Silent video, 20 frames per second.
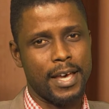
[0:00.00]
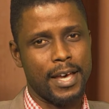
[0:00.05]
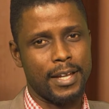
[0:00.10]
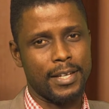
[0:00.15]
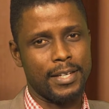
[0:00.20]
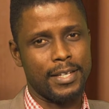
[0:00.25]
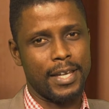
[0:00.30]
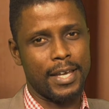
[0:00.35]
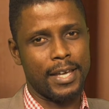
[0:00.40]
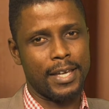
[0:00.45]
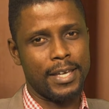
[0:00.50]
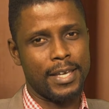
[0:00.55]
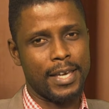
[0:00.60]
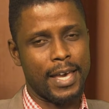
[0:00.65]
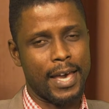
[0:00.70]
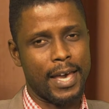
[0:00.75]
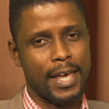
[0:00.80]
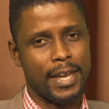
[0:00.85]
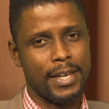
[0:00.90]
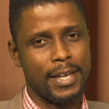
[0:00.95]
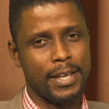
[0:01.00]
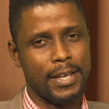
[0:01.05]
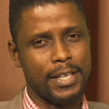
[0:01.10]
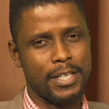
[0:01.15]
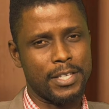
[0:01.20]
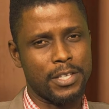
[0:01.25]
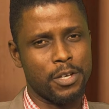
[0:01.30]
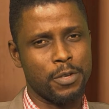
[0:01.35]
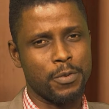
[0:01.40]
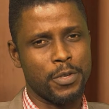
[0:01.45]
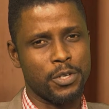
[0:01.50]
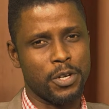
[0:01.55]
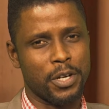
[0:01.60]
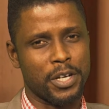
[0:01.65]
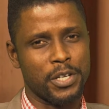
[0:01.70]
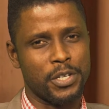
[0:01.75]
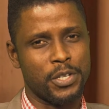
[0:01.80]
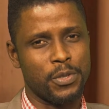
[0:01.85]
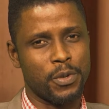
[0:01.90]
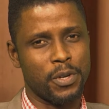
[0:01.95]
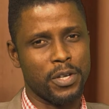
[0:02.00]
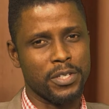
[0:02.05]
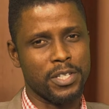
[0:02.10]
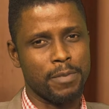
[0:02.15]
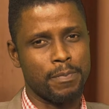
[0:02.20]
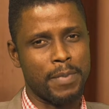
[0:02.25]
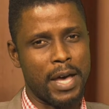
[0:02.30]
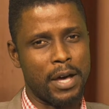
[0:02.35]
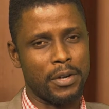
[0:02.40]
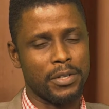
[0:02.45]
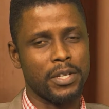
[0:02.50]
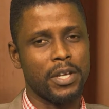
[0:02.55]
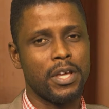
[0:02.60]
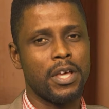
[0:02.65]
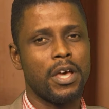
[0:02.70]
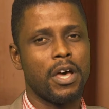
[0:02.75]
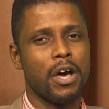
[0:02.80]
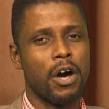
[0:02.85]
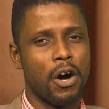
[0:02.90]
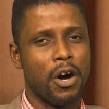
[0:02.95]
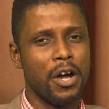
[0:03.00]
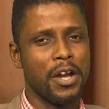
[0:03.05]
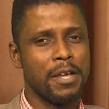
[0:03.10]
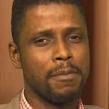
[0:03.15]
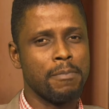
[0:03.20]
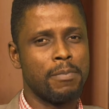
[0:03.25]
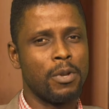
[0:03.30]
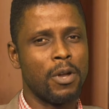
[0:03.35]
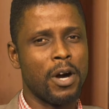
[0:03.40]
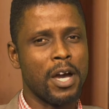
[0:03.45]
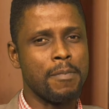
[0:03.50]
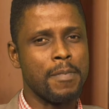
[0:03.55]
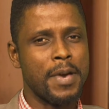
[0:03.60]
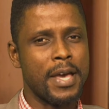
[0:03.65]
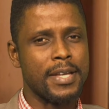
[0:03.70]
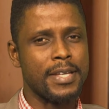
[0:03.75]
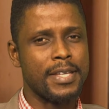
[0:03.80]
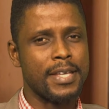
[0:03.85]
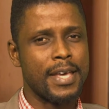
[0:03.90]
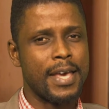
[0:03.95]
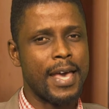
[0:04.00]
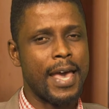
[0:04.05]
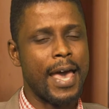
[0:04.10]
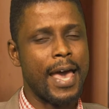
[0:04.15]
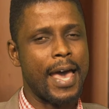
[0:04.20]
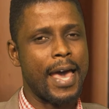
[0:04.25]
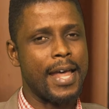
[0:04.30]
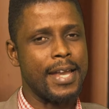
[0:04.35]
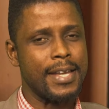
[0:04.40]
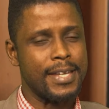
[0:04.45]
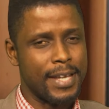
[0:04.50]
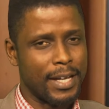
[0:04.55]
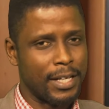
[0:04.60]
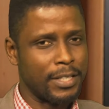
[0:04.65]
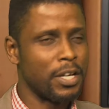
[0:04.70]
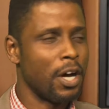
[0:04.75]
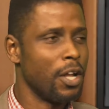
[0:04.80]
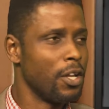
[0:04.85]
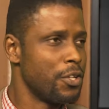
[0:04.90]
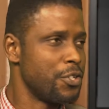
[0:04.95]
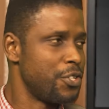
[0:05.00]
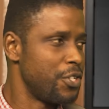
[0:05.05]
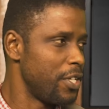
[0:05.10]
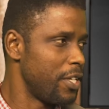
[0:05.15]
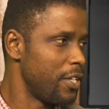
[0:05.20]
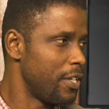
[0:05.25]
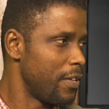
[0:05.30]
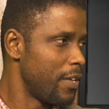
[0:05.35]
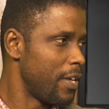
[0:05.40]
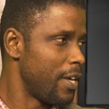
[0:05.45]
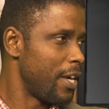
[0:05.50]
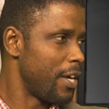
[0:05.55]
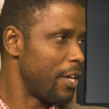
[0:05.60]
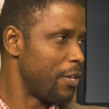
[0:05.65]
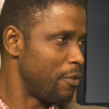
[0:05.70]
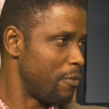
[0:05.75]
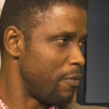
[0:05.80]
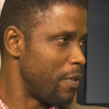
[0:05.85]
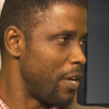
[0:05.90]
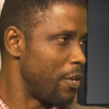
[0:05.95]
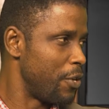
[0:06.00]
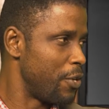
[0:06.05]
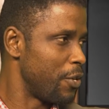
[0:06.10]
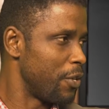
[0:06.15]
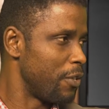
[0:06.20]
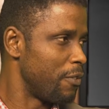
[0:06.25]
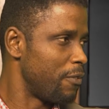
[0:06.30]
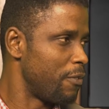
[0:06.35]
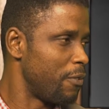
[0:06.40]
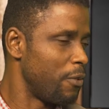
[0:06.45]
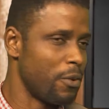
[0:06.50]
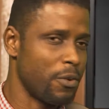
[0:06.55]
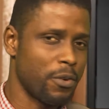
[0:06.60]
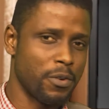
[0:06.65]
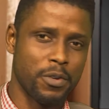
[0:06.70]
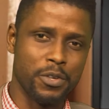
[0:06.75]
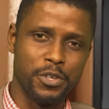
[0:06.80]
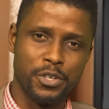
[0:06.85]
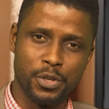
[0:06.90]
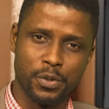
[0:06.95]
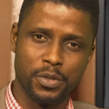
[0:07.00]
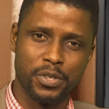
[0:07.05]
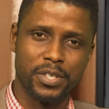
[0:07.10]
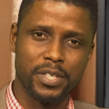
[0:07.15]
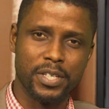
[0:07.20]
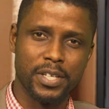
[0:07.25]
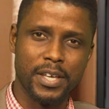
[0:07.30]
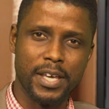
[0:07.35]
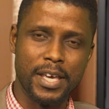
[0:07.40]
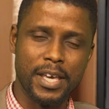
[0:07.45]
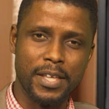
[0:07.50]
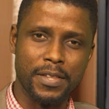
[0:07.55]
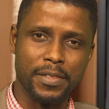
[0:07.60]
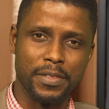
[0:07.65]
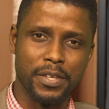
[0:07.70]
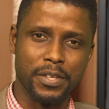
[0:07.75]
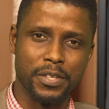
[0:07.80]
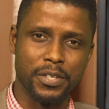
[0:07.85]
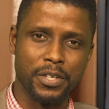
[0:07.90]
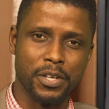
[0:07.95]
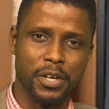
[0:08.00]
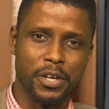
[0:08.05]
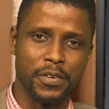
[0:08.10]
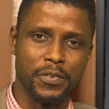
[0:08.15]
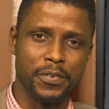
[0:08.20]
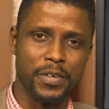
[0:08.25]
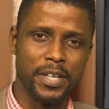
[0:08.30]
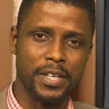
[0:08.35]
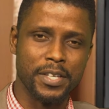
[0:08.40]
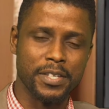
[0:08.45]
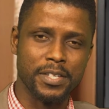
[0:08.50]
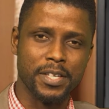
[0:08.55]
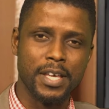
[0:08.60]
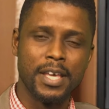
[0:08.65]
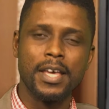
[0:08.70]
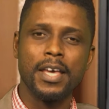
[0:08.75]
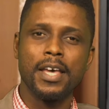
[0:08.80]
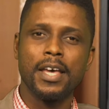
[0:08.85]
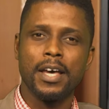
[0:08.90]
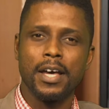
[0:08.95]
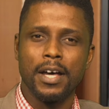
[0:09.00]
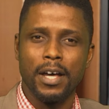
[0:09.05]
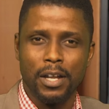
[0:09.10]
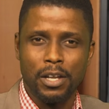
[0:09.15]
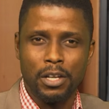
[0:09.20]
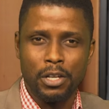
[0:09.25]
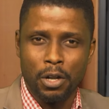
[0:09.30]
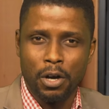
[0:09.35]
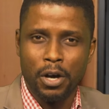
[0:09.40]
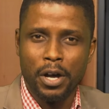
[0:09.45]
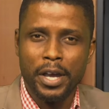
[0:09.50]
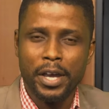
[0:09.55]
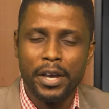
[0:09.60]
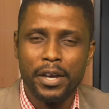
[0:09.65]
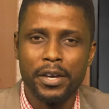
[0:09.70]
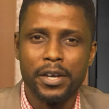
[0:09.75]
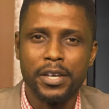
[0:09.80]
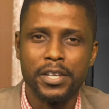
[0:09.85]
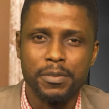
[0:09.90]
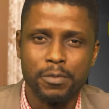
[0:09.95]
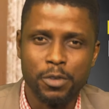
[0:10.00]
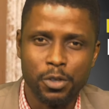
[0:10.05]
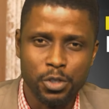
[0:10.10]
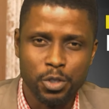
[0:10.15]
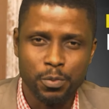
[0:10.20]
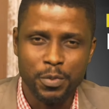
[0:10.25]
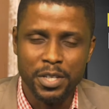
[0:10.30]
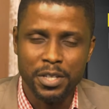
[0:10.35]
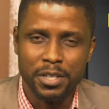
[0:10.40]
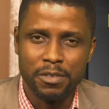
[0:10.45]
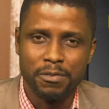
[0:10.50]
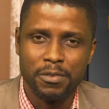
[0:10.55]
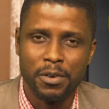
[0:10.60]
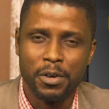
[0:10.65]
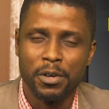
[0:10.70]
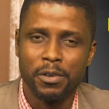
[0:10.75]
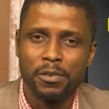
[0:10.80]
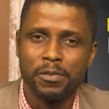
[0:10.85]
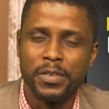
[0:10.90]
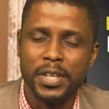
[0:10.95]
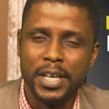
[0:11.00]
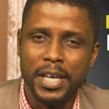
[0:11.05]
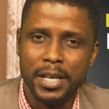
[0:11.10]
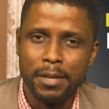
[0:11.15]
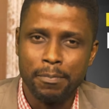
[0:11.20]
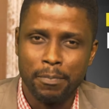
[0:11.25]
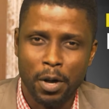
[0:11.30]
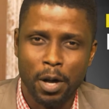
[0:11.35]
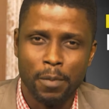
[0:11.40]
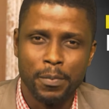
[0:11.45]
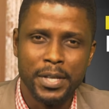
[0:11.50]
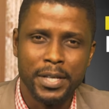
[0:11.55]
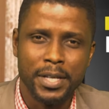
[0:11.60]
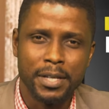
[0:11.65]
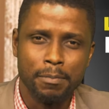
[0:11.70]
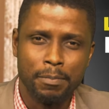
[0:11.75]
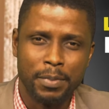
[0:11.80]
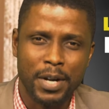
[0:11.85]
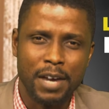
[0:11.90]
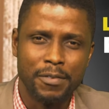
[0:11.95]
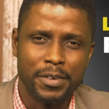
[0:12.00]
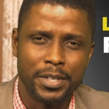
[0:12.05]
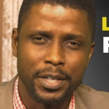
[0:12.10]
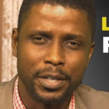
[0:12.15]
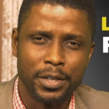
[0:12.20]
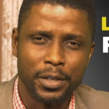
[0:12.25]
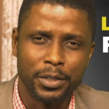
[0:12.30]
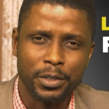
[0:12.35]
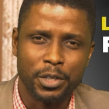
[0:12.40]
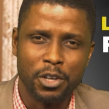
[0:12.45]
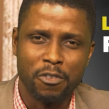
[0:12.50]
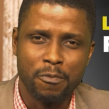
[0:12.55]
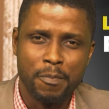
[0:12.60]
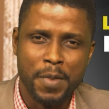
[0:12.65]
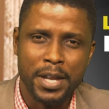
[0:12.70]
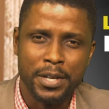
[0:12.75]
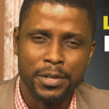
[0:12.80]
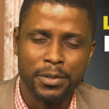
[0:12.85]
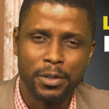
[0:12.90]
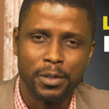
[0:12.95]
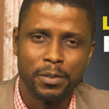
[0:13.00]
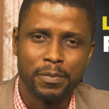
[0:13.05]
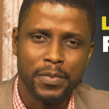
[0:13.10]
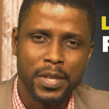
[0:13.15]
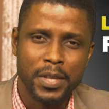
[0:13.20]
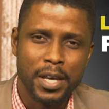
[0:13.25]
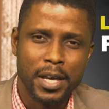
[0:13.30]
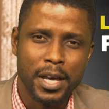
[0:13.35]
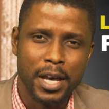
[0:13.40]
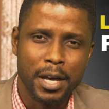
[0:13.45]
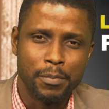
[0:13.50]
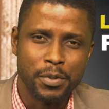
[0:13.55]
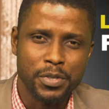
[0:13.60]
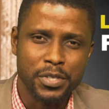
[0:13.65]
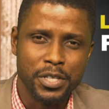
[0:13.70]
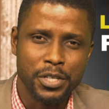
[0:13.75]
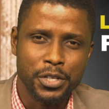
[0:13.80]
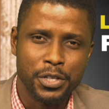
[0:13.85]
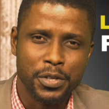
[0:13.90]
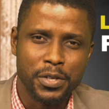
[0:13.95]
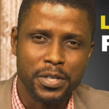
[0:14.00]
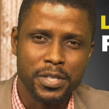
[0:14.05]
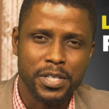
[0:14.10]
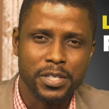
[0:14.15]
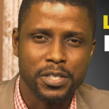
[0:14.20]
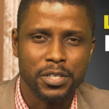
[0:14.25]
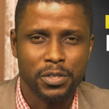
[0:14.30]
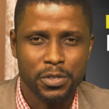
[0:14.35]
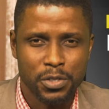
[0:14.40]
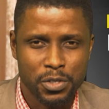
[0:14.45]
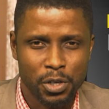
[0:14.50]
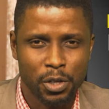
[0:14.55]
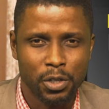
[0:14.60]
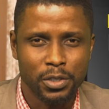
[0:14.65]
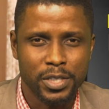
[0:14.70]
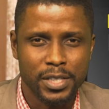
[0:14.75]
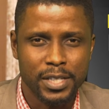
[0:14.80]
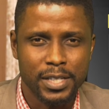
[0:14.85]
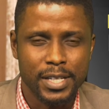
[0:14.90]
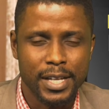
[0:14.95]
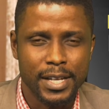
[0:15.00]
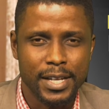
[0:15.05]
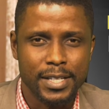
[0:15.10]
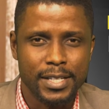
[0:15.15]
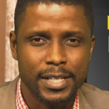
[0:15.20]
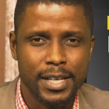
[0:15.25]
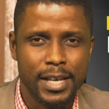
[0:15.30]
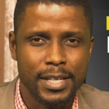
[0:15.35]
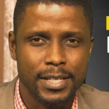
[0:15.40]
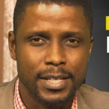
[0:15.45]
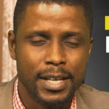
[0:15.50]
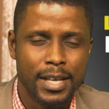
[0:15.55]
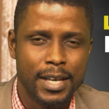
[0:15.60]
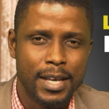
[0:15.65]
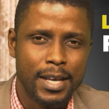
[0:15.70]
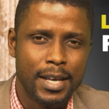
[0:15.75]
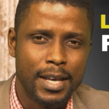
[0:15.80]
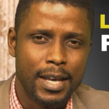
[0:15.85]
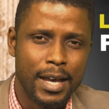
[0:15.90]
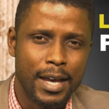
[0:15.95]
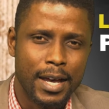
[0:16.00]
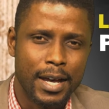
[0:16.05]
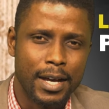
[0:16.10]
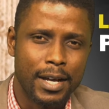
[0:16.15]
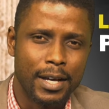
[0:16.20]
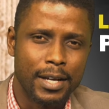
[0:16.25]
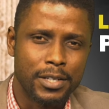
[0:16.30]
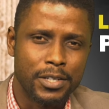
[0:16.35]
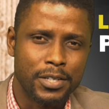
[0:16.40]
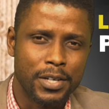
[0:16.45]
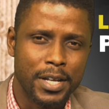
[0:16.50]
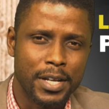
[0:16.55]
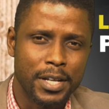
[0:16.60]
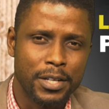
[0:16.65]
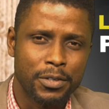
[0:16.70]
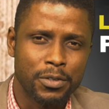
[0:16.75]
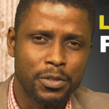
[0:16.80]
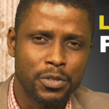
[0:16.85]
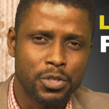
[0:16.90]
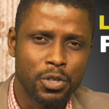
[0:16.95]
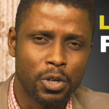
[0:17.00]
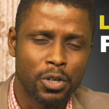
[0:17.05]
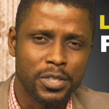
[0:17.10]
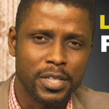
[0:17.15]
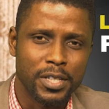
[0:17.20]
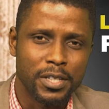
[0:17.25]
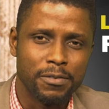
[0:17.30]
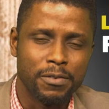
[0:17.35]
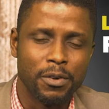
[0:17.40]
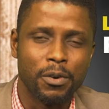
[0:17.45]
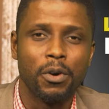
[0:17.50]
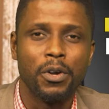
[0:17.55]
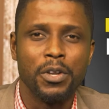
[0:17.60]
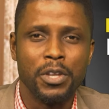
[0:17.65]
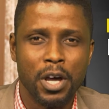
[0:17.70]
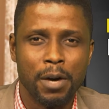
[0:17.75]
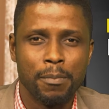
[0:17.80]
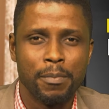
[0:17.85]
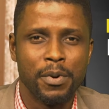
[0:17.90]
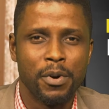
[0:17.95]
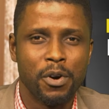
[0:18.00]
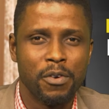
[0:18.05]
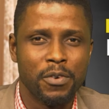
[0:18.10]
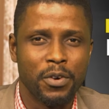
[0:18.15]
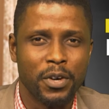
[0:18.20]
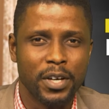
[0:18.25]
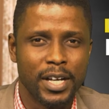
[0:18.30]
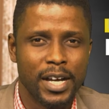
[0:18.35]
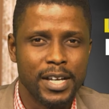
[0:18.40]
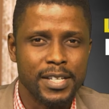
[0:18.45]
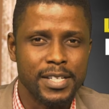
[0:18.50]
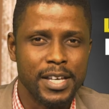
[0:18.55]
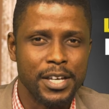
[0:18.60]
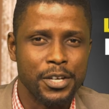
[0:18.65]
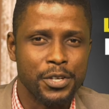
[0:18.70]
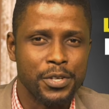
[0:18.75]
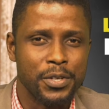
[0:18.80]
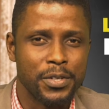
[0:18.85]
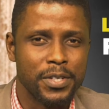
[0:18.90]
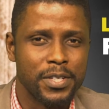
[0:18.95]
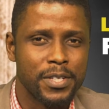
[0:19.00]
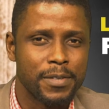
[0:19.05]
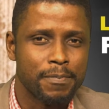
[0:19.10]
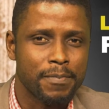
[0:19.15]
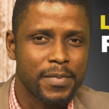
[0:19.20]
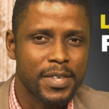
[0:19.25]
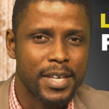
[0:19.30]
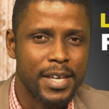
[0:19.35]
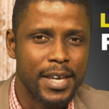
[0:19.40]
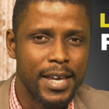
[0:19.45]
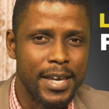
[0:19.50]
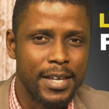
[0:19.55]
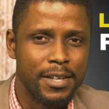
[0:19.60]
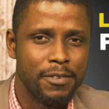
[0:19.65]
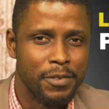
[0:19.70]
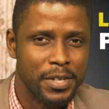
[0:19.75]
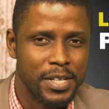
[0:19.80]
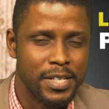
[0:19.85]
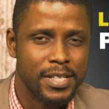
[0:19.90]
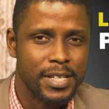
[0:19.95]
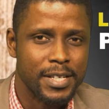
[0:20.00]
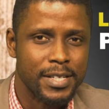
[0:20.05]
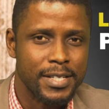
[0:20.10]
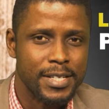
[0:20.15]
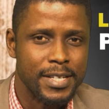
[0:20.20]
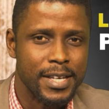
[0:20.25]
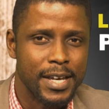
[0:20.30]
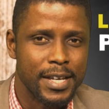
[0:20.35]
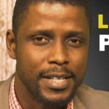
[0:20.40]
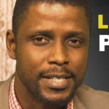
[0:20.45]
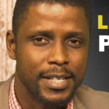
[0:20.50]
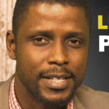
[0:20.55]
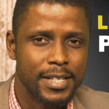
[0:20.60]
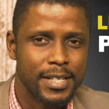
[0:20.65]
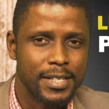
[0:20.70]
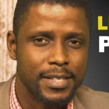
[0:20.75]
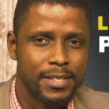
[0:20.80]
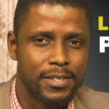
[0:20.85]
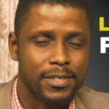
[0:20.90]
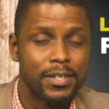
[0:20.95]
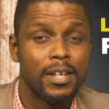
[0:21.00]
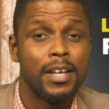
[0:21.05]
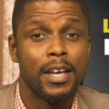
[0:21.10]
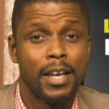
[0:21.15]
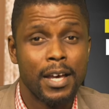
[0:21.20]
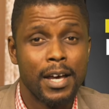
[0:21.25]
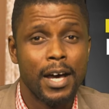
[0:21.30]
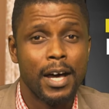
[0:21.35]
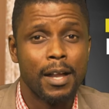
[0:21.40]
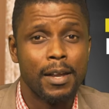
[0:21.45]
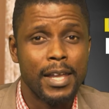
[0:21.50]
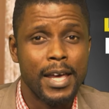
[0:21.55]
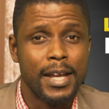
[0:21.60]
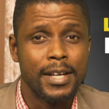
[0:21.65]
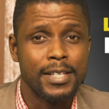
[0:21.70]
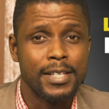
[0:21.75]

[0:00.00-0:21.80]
day, and he's going to be talking to us about unemployment and technology innovation for youths in this country. He's a lawyer. He's also been involved in public and private and non-governmental positions as a consultant and as a trained consultant for a number of organizations in recent years, and he's lent his